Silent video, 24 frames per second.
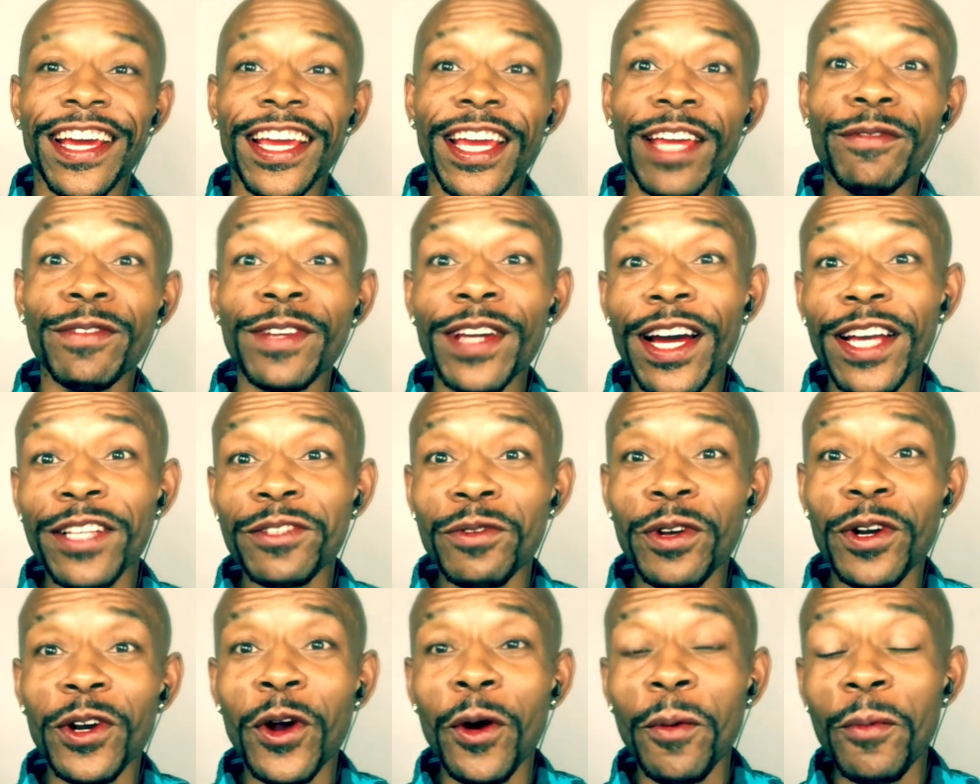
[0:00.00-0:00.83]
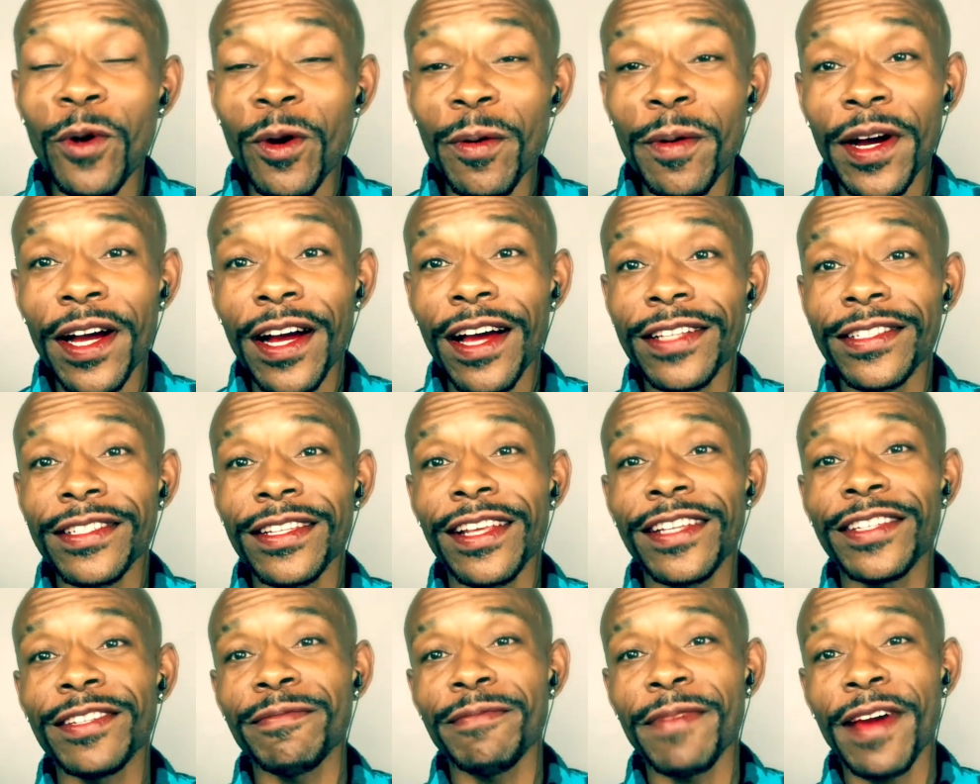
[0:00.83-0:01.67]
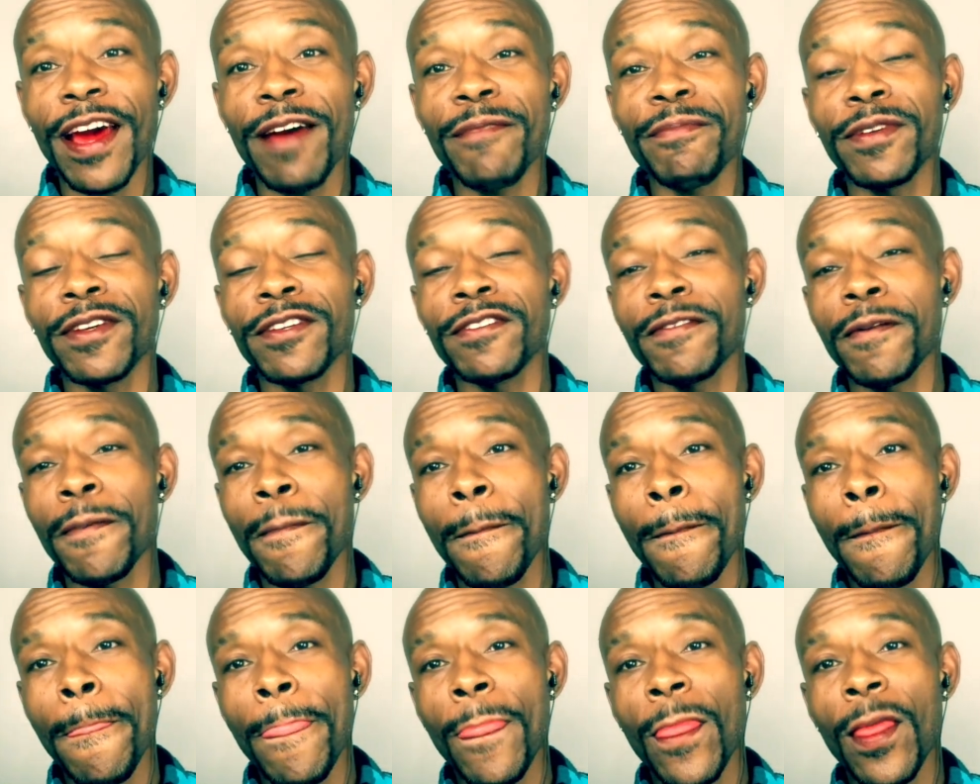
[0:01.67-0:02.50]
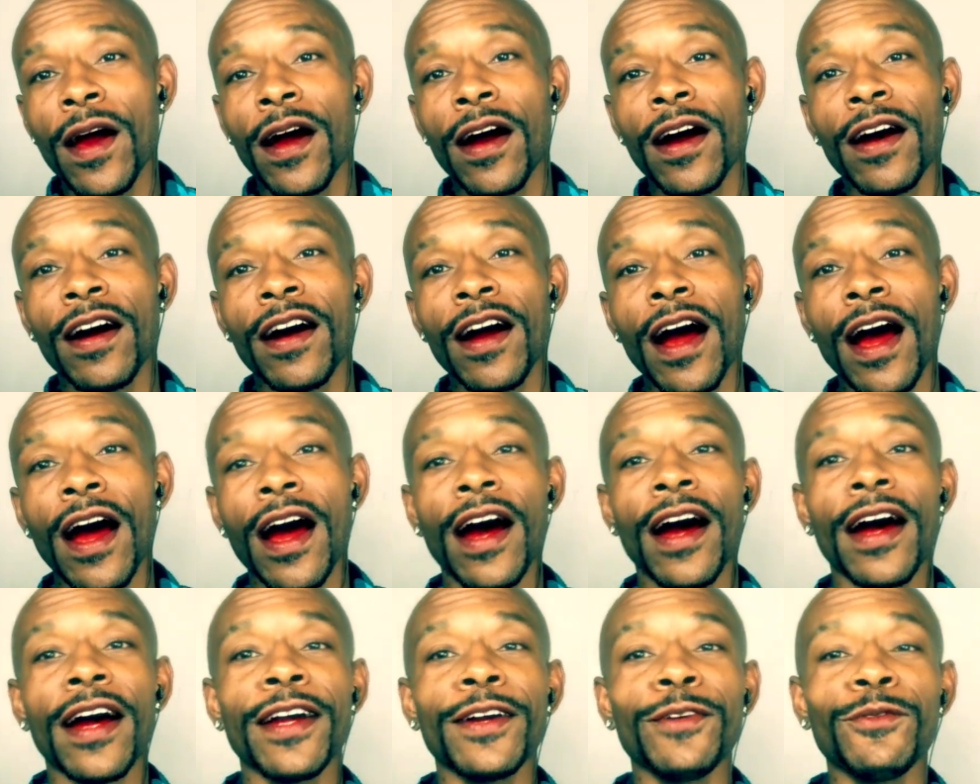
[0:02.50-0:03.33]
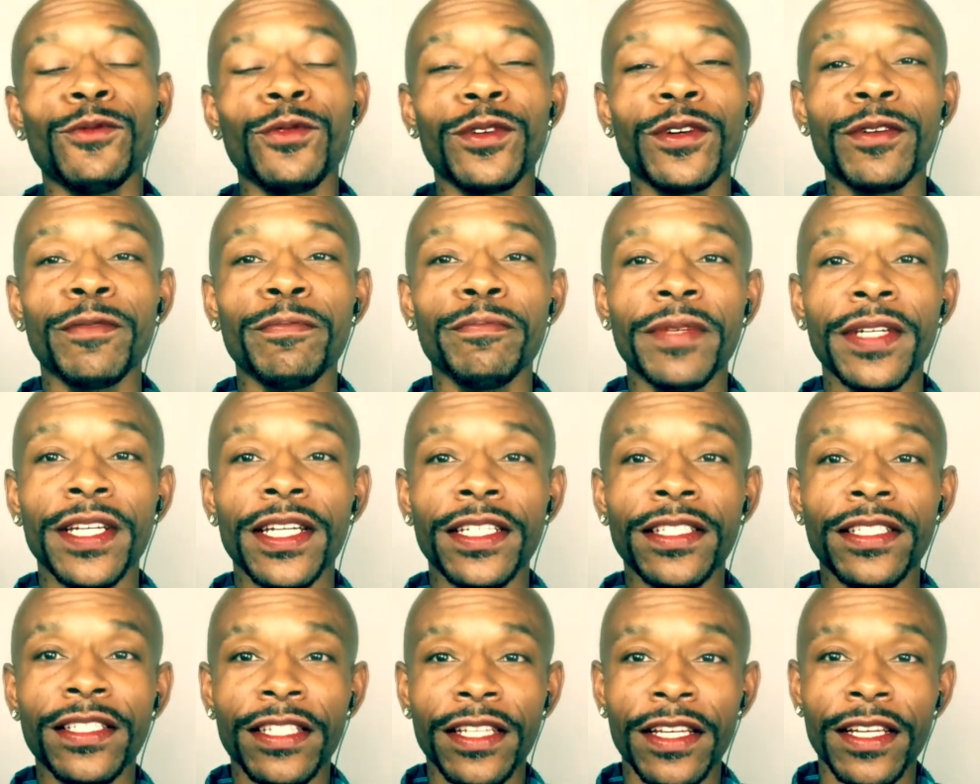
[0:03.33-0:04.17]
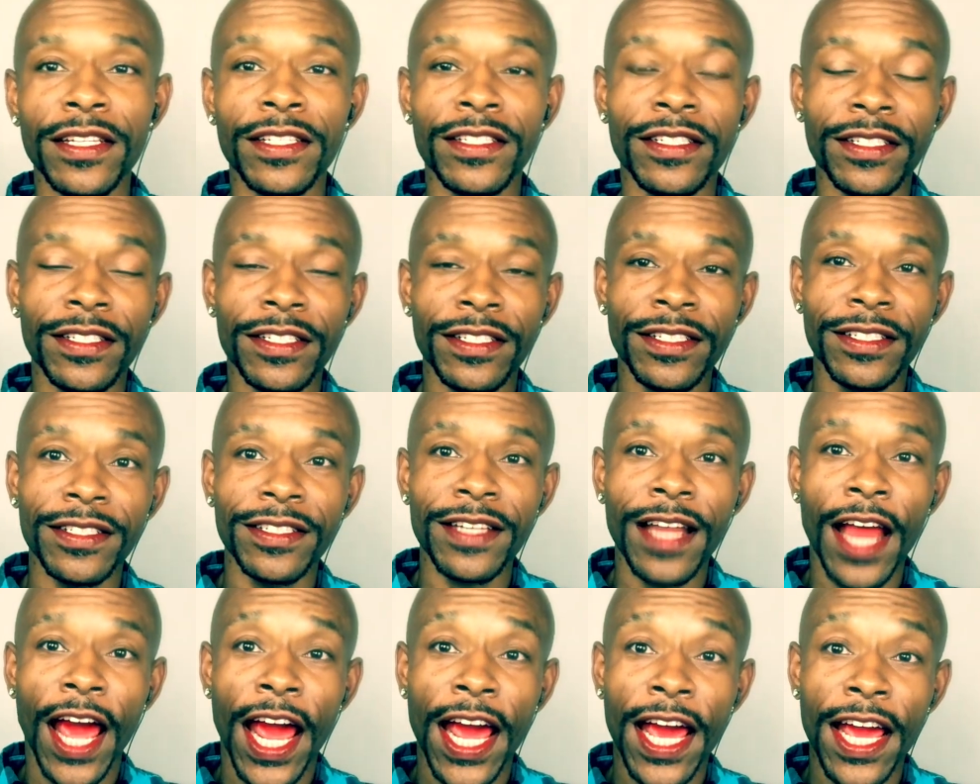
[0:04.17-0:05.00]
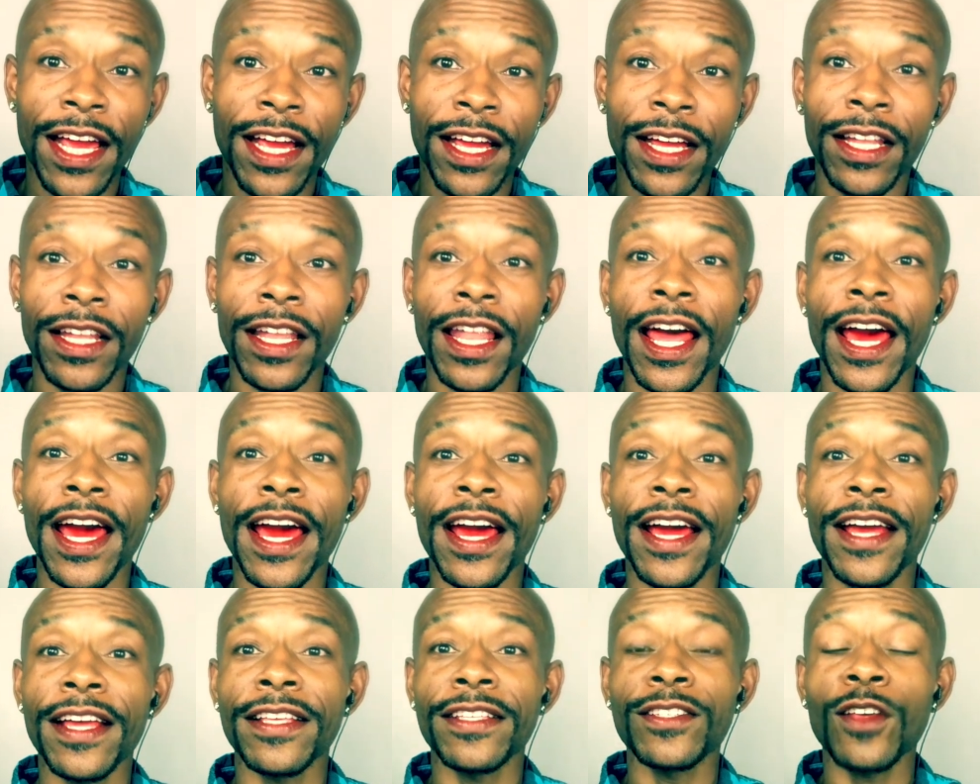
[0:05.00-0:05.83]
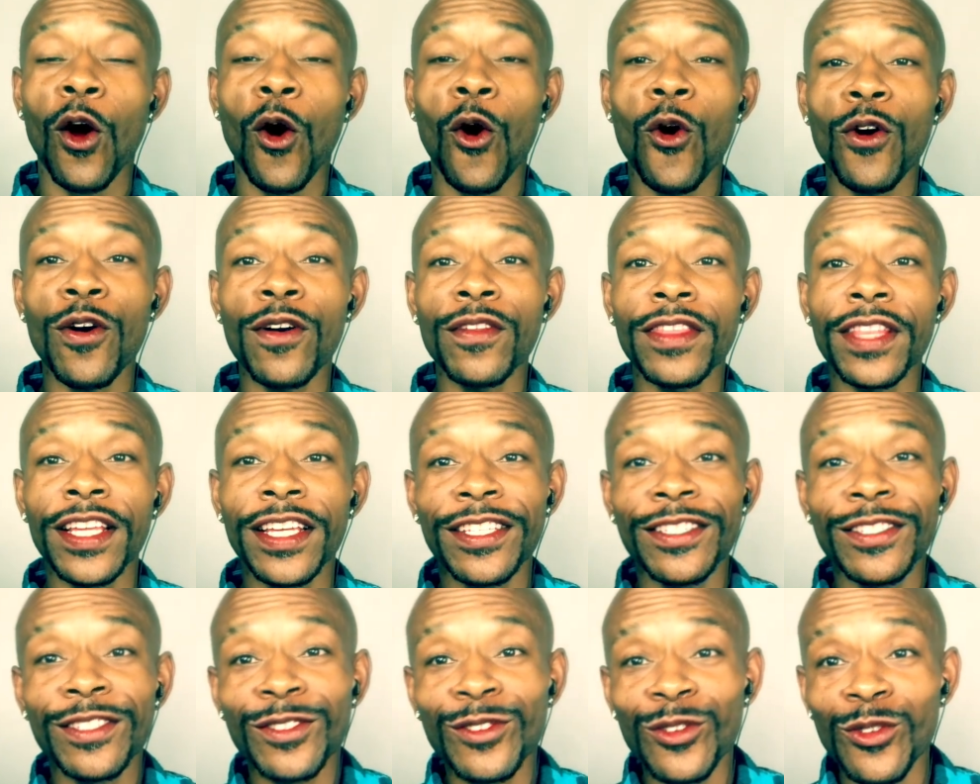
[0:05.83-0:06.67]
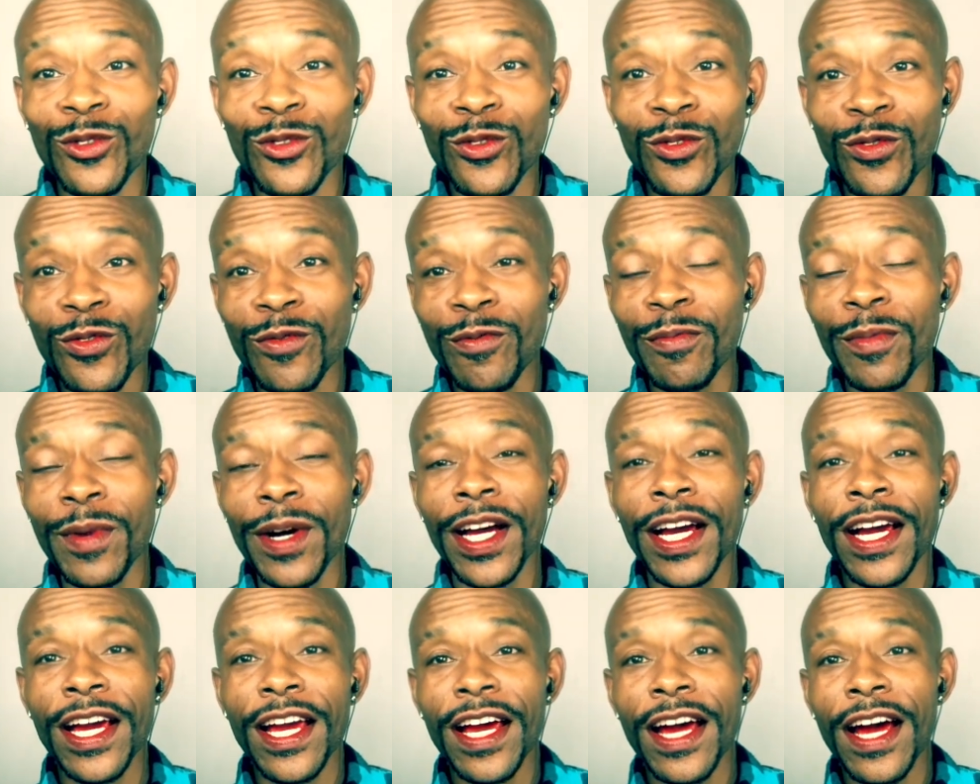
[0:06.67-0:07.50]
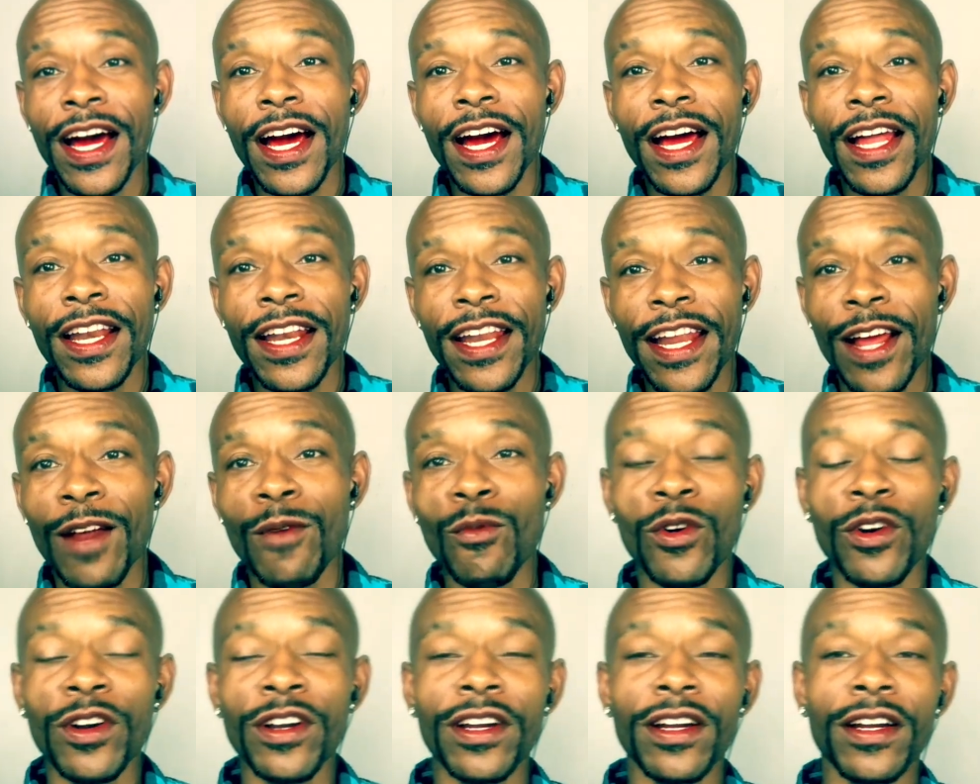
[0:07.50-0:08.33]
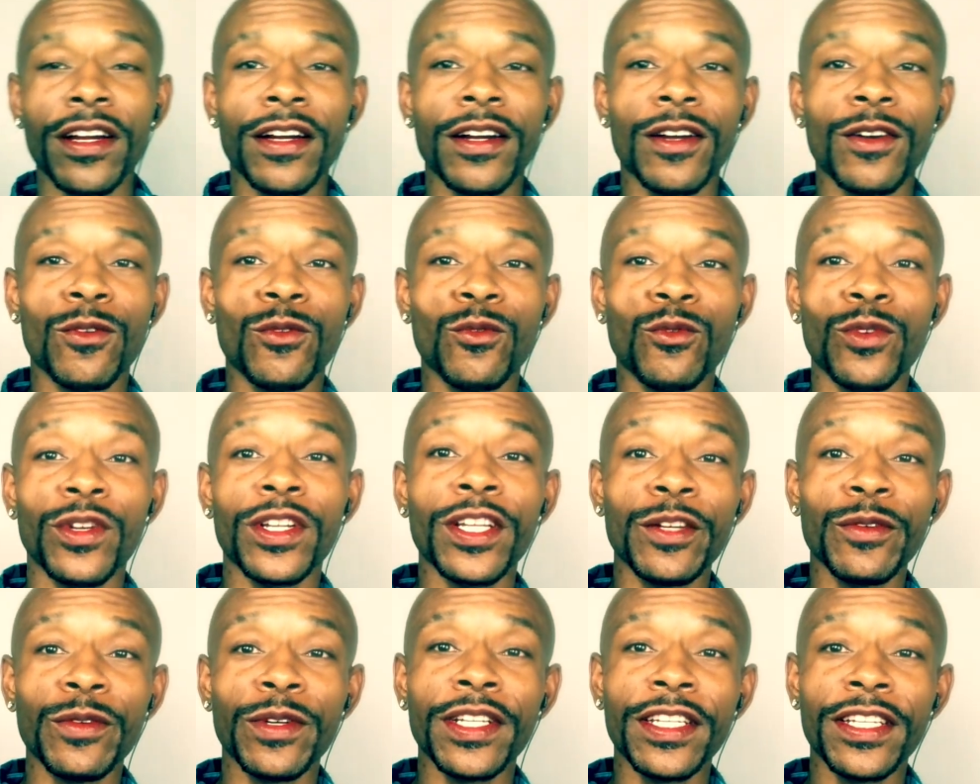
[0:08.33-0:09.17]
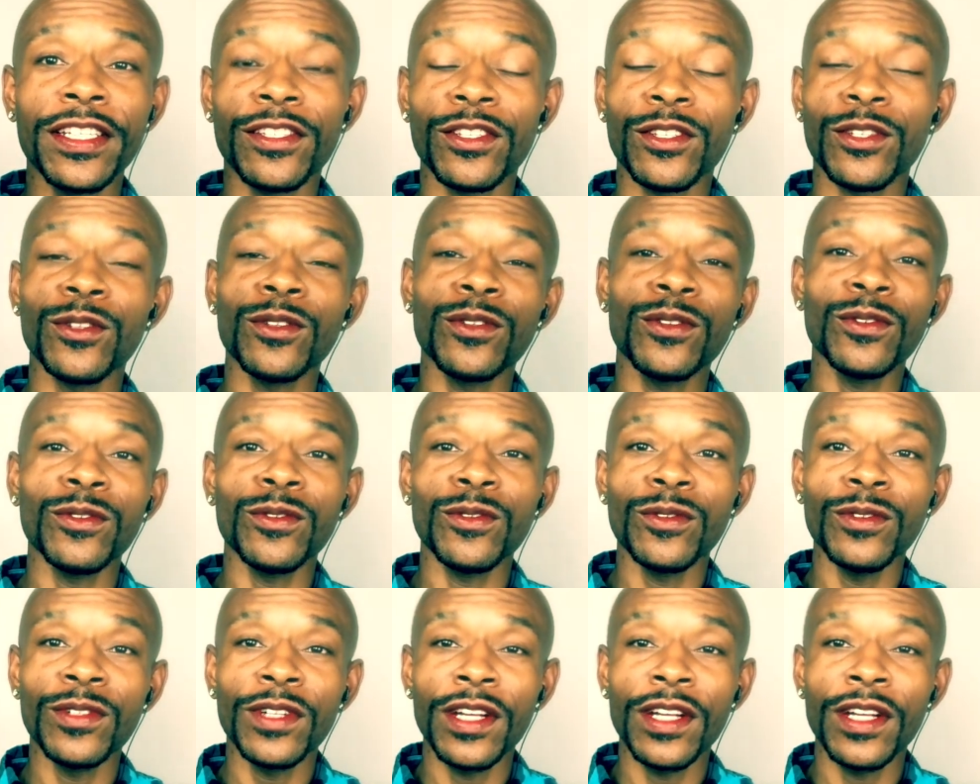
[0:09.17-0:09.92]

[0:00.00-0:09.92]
If you guys want to know more about constellation mapping, I will be teaching a class on the Zoom network really soon.